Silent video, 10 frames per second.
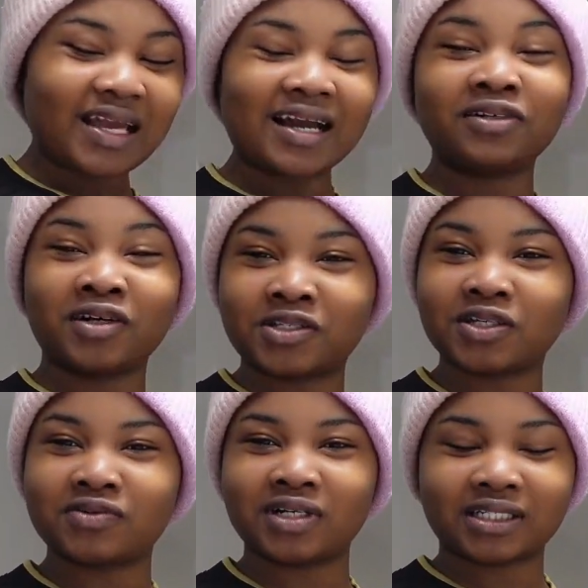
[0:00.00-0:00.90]
not
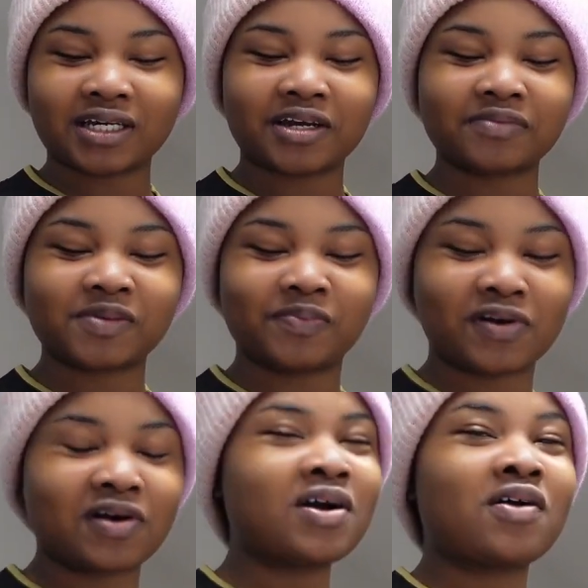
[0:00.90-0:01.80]
so good at times,
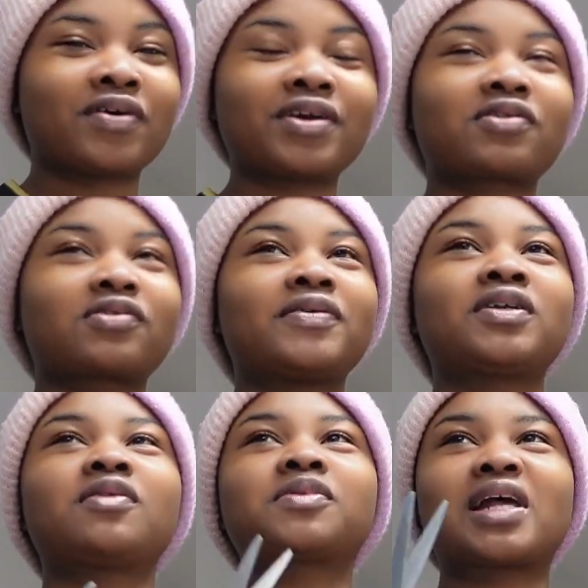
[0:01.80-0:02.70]
but when it
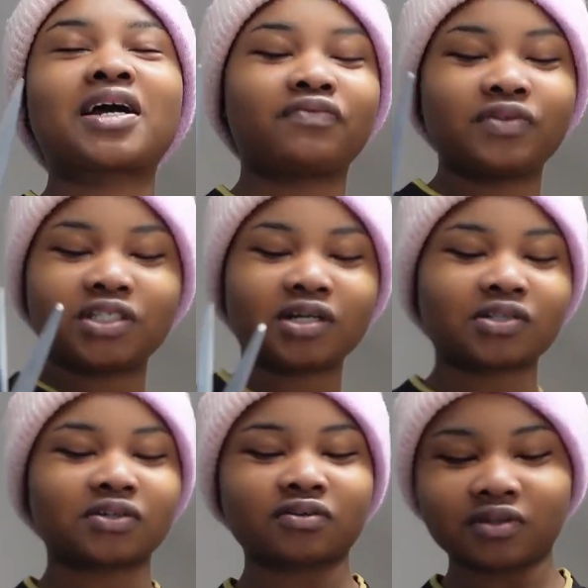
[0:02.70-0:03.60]
comes to like reaching out
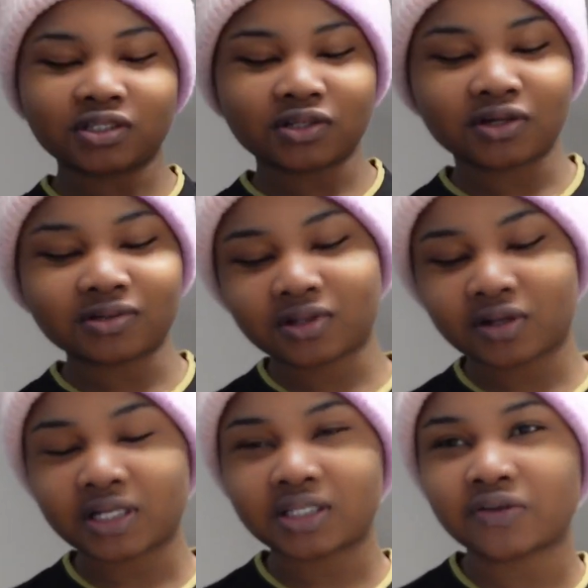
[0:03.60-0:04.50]
to creators,
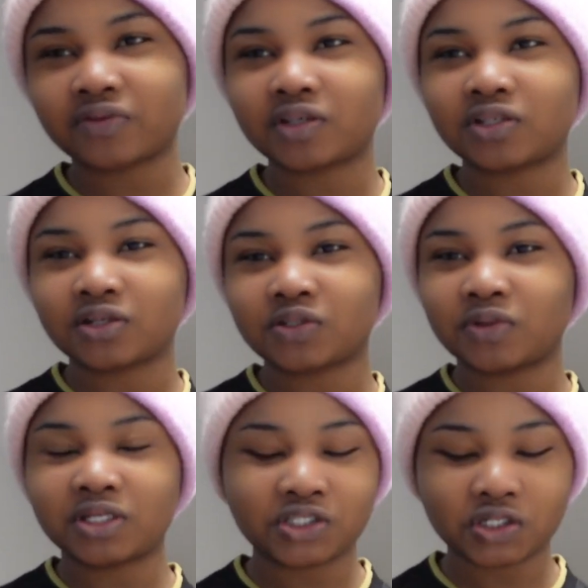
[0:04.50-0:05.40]
connecting creators
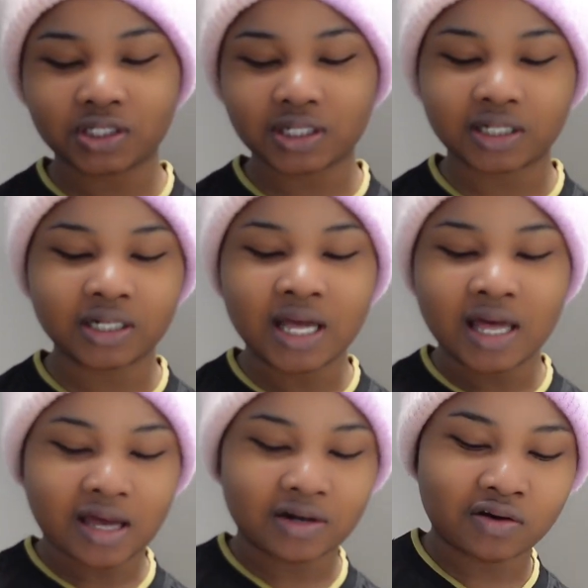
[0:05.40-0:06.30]
with each other
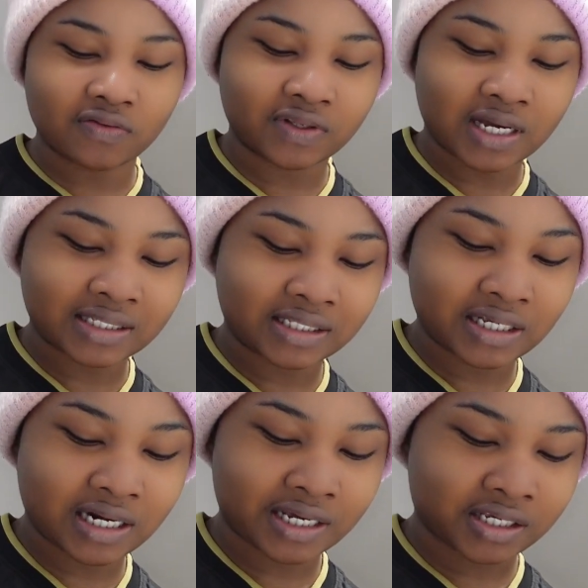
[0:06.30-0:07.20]
and all of that, they
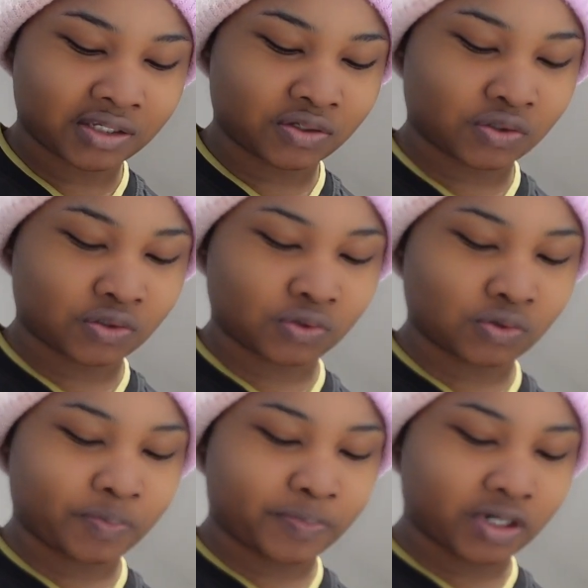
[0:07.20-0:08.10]
are like
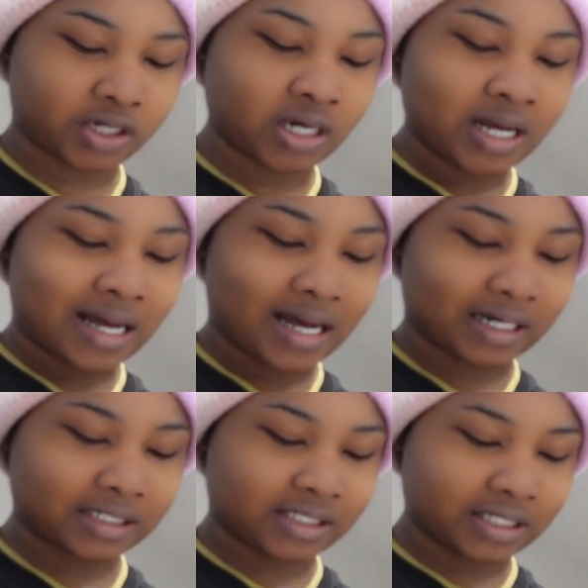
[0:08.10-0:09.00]
super
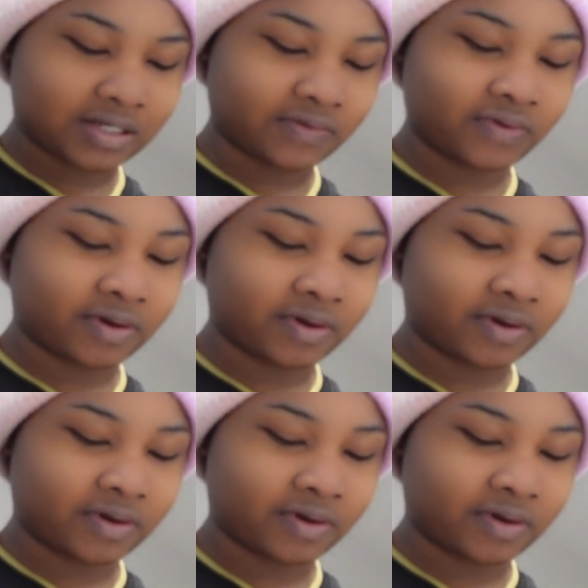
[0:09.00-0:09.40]
active,